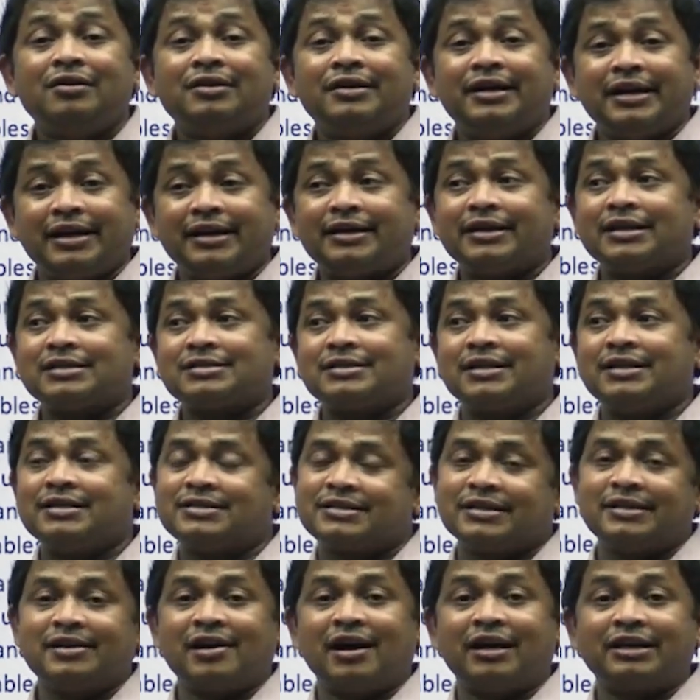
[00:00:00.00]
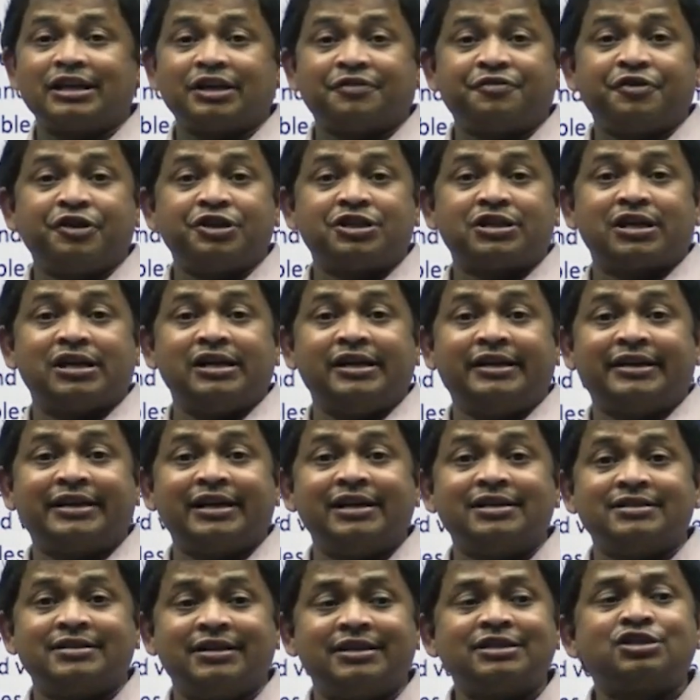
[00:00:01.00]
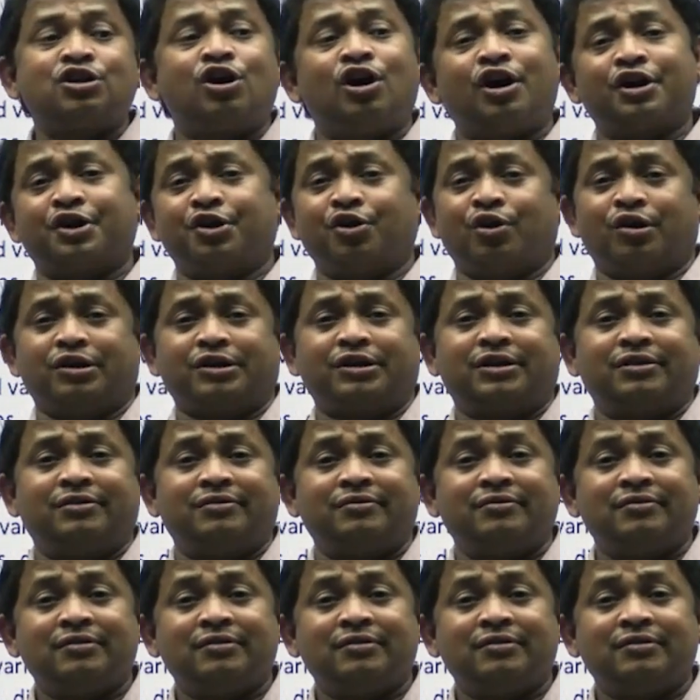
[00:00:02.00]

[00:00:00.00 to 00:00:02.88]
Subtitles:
data science and artificial intelligence, or not?